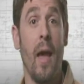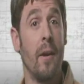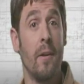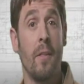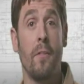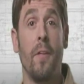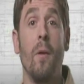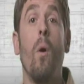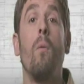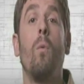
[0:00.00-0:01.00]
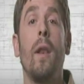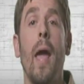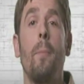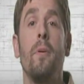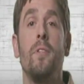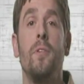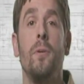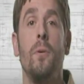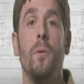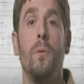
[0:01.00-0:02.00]
And another thing, what happened
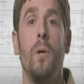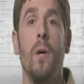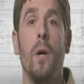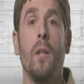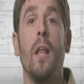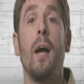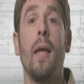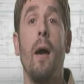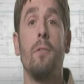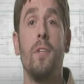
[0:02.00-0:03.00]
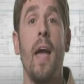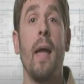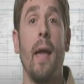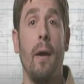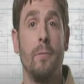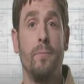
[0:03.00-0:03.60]
to lockout tagout?